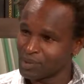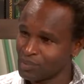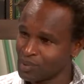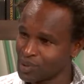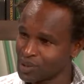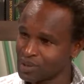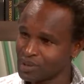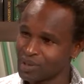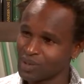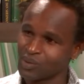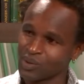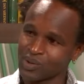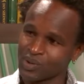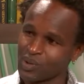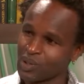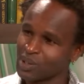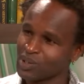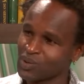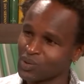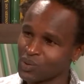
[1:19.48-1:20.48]
books. It was
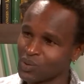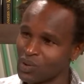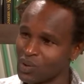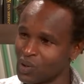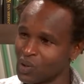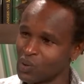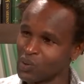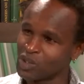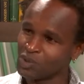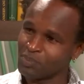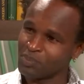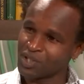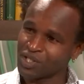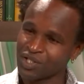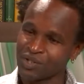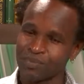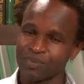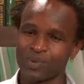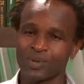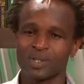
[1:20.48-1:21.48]
also always picture
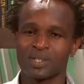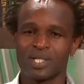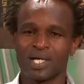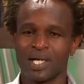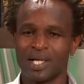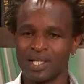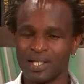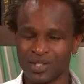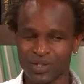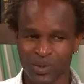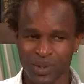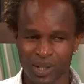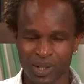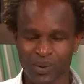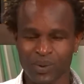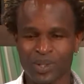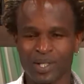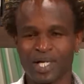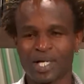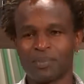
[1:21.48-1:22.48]
books. I enjoyed
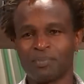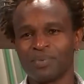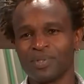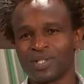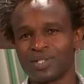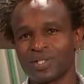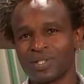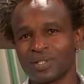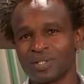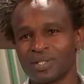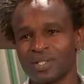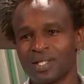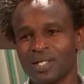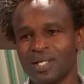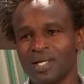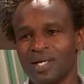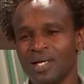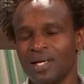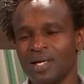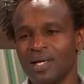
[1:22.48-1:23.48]
looking at pictures.
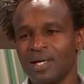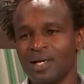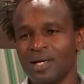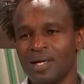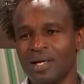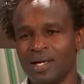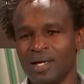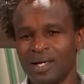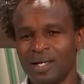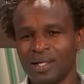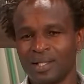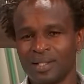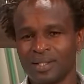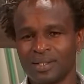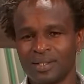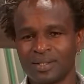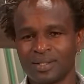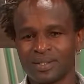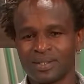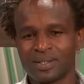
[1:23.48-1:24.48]

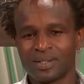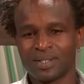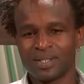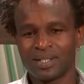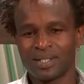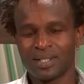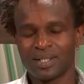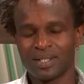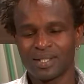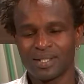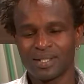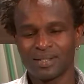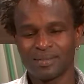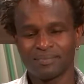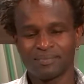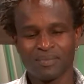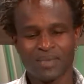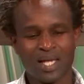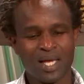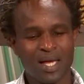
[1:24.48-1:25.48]
And
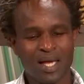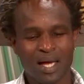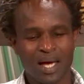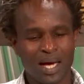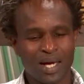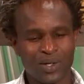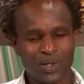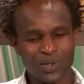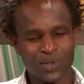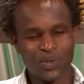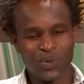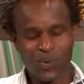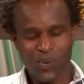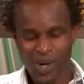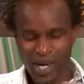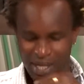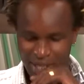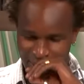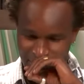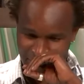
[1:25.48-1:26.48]
I don't know
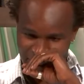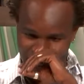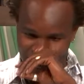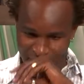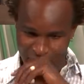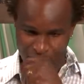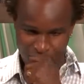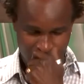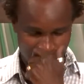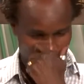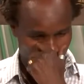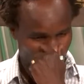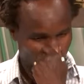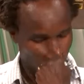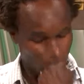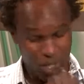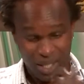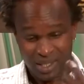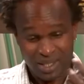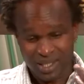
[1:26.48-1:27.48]
why it started, but
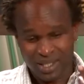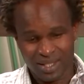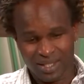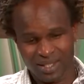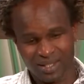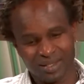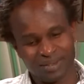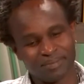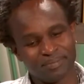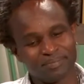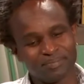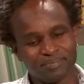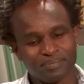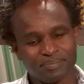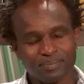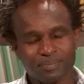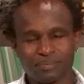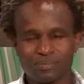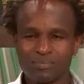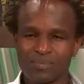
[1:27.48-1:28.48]
one day,
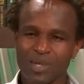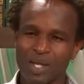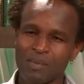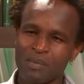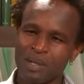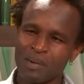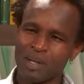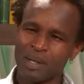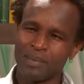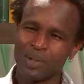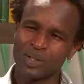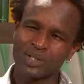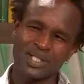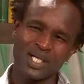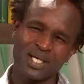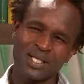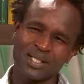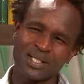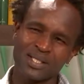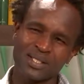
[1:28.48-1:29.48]
maybe about
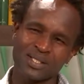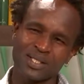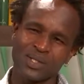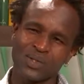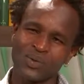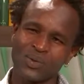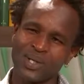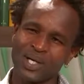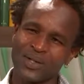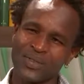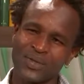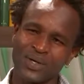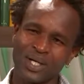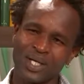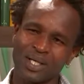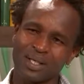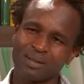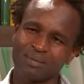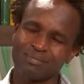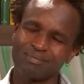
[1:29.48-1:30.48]
10 years ago, I thought,
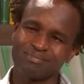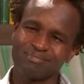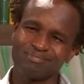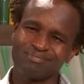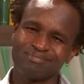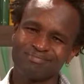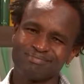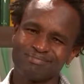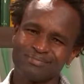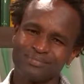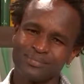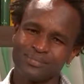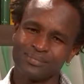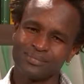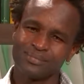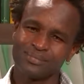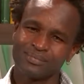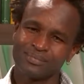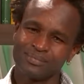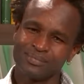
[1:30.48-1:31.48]

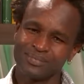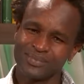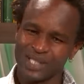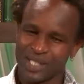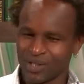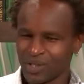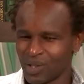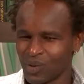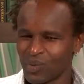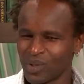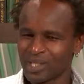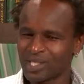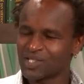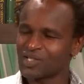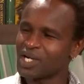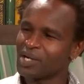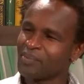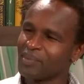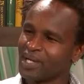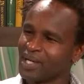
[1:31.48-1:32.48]
I really want to try
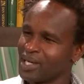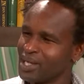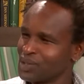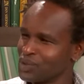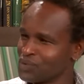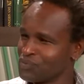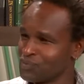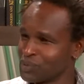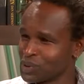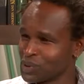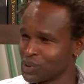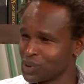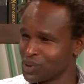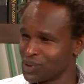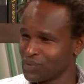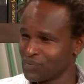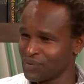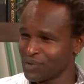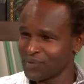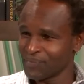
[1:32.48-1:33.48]
my hand on photography.